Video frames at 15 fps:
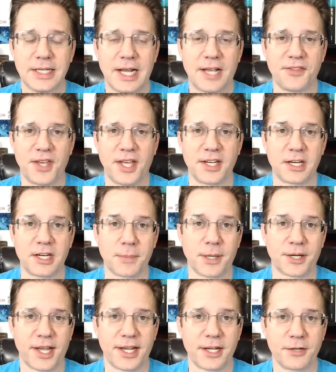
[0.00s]
and then in
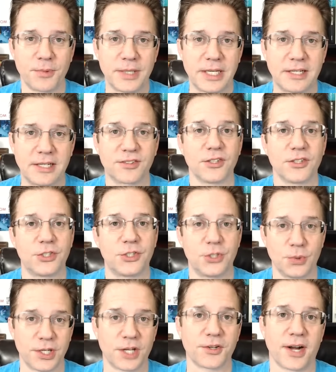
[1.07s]
about eight weeks
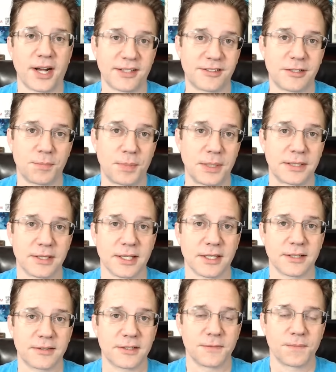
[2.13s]
do another ICP
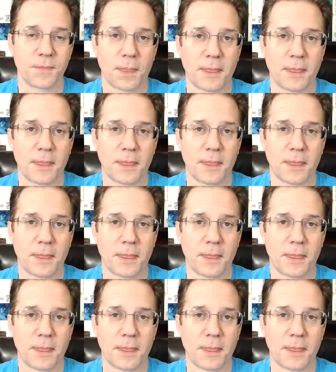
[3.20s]
test